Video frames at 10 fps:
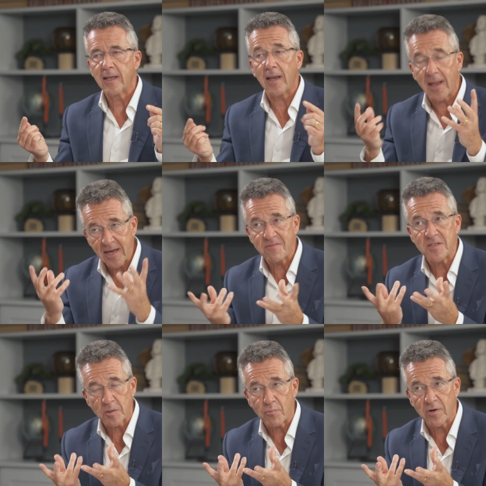Life
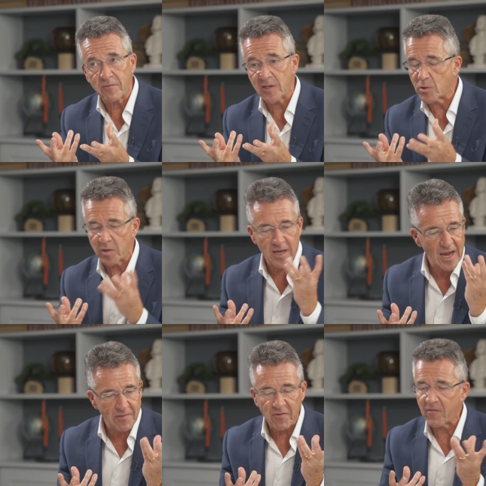is a privilege, whether you
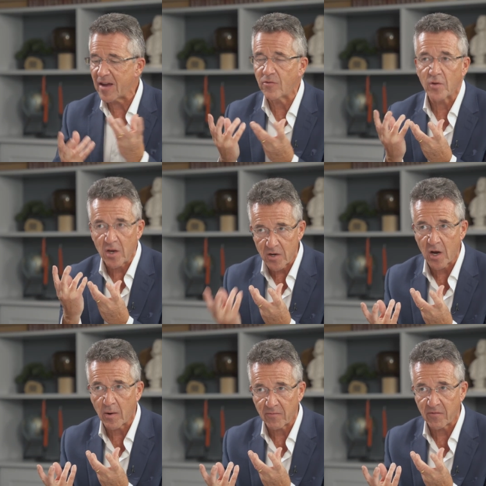have a faith or you
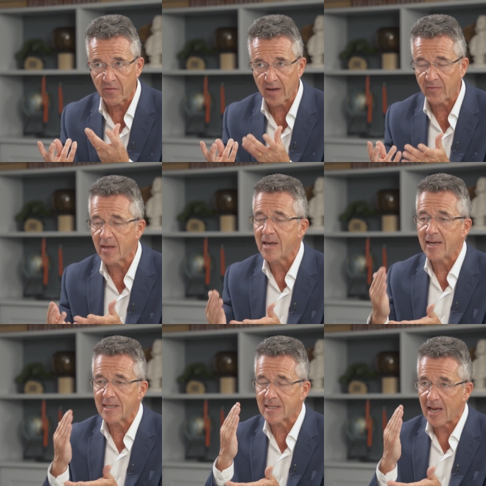don't have a faith.
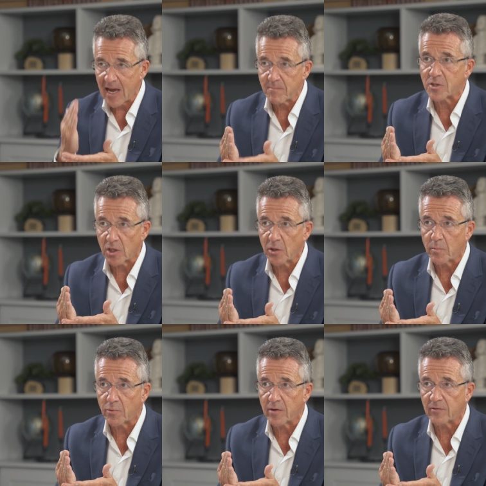It's an
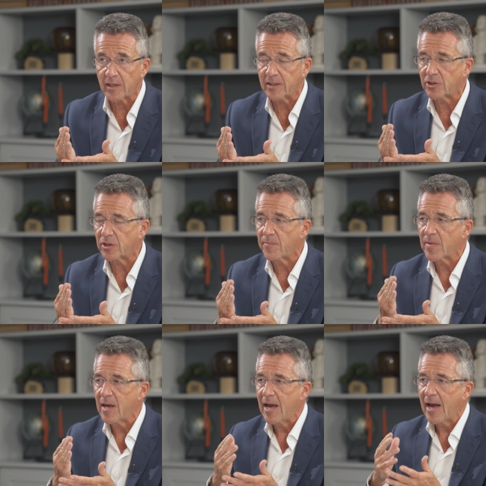absolute privilege.
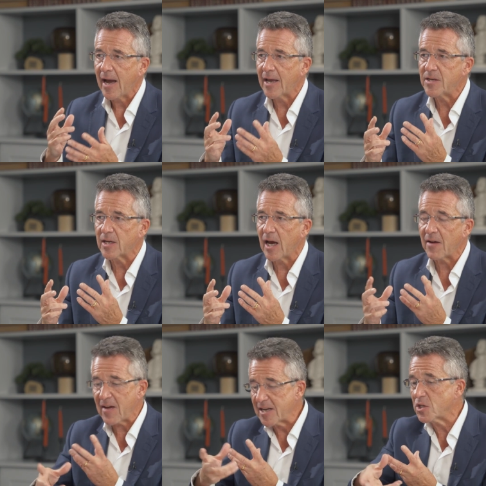And
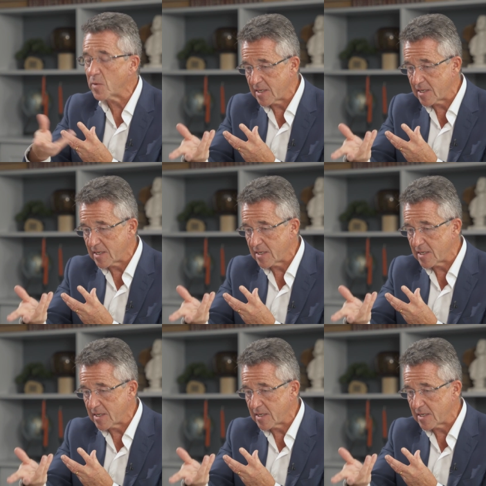I've had to